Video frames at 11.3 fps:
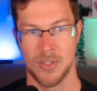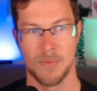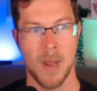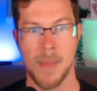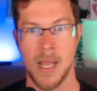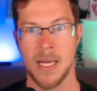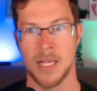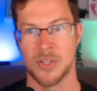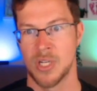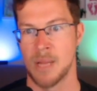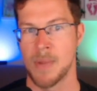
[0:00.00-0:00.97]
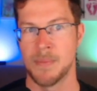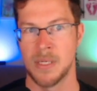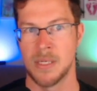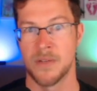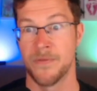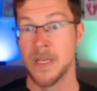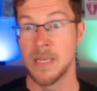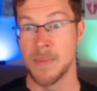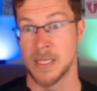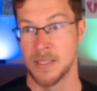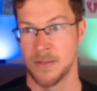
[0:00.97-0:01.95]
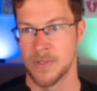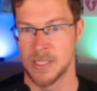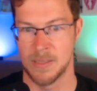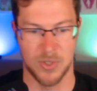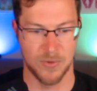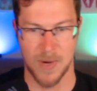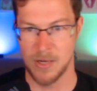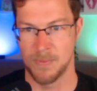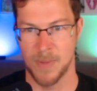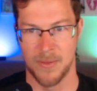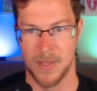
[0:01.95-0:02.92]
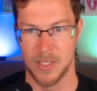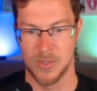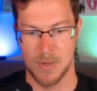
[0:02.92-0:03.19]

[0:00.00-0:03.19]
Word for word: So my main action, I might be defending myself because I'm surrounded by things.